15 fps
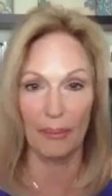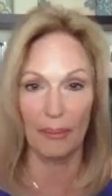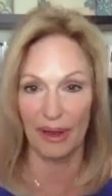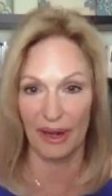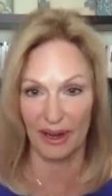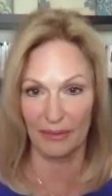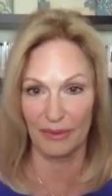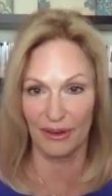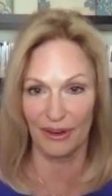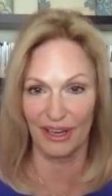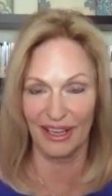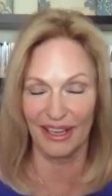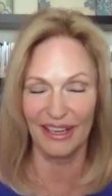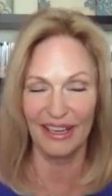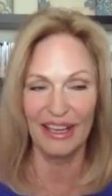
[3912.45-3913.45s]
but I'm hearing
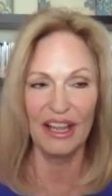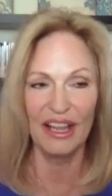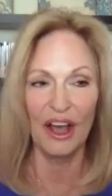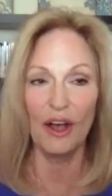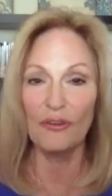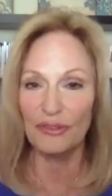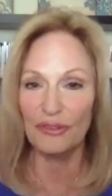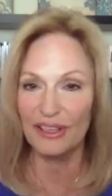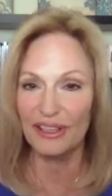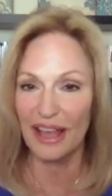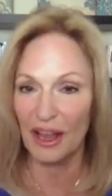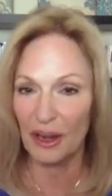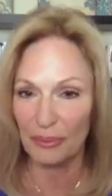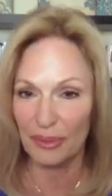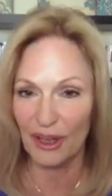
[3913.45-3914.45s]
it. Hopefully
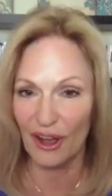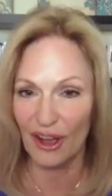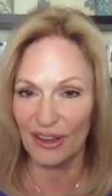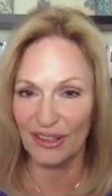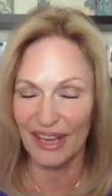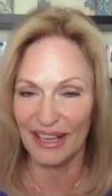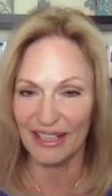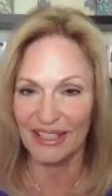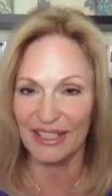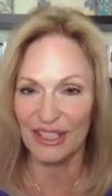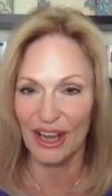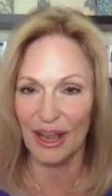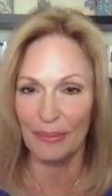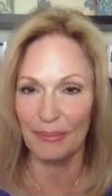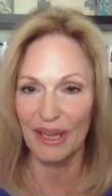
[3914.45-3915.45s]
that'll be gone next
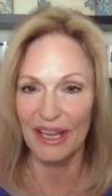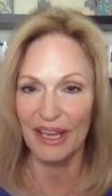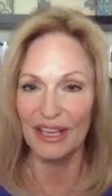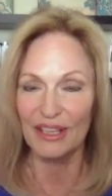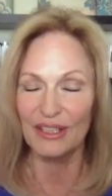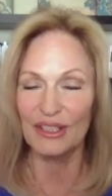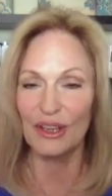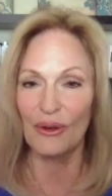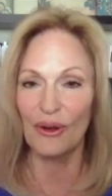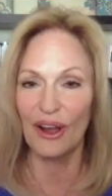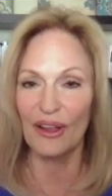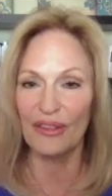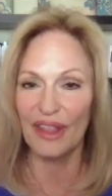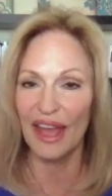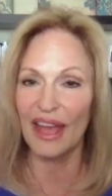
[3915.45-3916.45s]
time. So
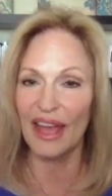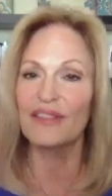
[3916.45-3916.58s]
on that,